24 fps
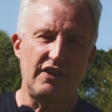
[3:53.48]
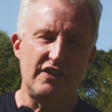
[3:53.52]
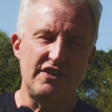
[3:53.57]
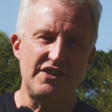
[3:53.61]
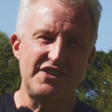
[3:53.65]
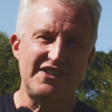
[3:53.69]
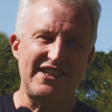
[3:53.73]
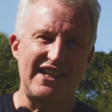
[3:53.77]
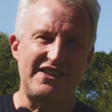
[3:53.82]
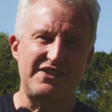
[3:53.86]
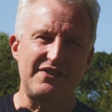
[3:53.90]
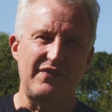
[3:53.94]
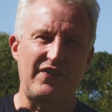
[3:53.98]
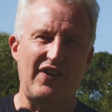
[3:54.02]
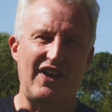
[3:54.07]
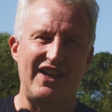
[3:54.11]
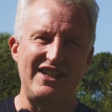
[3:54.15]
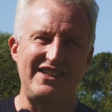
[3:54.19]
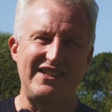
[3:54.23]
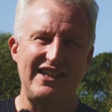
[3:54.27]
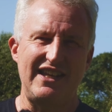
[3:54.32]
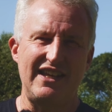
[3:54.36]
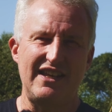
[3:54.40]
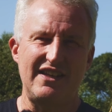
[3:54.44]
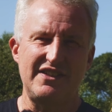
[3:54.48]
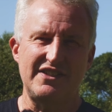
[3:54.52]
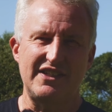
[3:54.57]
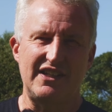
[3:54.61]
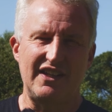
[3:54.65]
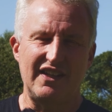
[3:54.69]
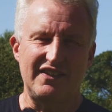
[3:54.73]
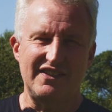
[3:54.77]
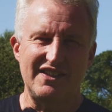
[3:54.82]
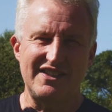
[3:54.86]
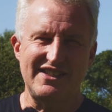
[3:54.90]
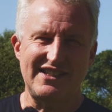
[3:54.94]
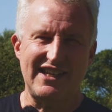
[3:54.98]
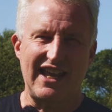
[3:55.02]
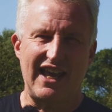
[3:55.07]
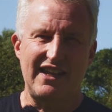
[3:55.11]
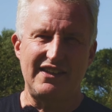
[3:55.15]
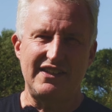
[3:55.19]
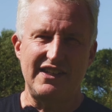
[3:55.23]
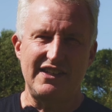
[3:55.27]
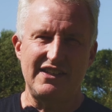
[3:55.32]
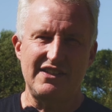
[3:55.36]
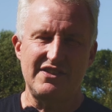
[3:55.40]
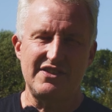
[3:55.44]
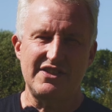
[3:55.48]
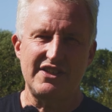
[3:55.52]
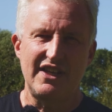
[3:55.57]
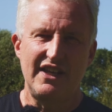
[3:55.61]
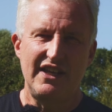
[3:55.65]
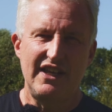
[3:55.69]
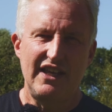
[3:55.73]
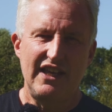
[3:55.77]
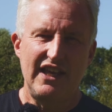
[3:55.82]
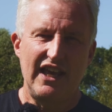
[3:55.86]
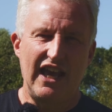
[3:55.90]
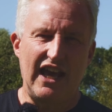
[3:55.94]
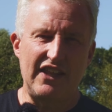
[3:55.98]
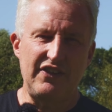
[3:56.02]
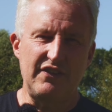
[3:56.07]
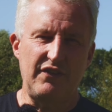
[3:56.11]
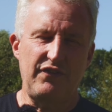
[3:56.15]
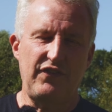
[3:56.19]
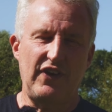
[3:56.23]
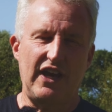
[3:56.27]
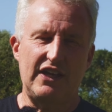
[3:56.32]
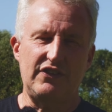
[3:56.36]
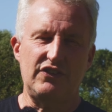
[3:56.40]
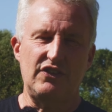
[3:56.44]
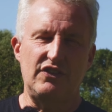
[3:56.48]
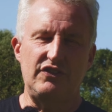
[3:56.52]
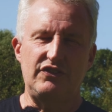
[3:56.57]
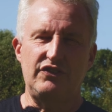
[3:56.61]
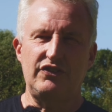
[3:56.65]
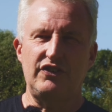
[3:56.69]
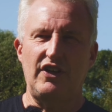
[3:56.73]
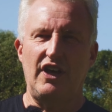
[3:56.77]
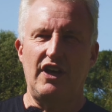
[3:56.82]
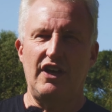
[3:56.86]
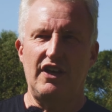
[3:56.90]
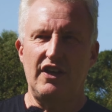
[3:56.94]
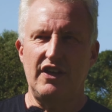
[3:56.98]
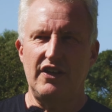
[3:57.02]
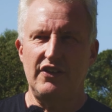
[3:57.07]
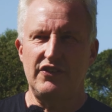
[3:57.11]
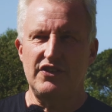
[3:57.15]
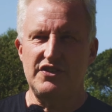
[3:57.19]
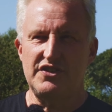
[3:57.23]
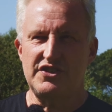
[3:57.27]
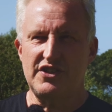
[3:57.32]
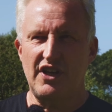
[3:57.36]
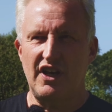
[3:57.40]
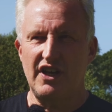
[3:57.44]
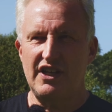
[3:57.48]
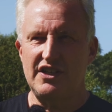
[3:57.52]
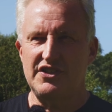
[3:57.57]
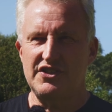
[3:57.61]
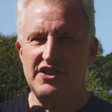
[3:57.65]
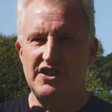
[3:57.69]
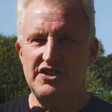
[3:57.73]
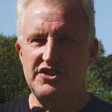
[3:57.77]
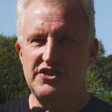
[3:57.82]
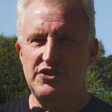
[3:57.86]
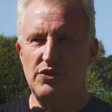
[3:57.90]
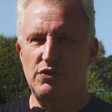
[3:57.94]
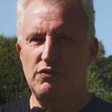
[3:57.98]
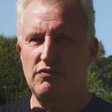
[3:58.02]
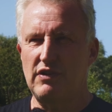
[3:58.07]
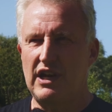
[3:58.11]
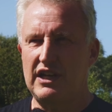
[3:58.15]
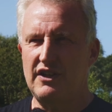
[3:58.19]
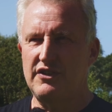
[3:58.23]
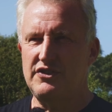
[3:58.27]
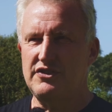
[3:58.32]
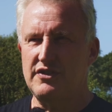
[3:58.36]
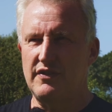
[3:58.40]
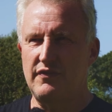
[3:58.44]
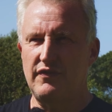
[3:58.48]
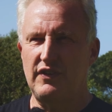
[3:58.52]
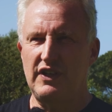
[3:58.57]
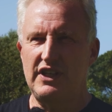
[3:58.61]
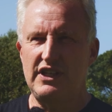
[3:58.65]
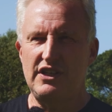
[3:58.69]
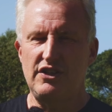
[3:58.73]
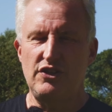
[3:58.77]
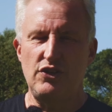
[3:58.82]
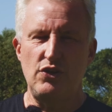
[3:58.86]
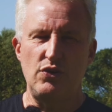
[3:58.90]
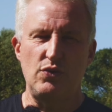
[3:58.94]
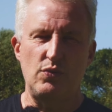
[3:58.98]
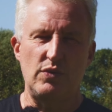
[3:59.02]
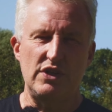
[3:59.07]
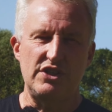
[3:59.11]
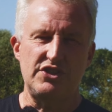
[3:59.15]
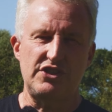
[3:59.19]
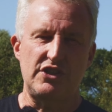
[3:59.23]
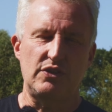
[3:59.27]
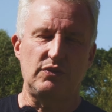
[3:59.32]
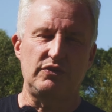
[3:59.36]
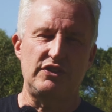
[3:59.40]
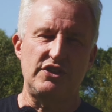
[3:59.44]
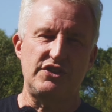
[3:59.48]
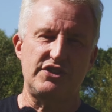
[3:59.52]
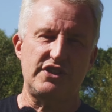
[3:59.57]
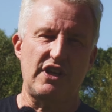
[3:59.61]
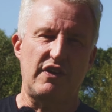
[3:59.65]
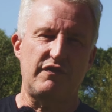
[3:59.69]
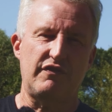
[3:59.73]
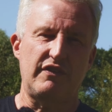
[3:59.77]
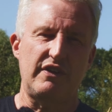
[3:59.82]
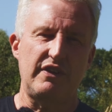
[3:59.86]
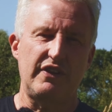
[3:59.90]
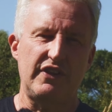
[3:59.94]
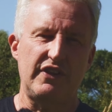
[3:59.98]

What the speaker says: set of ideas and understandings, and the fact that the science is still relatively new, we're still discovering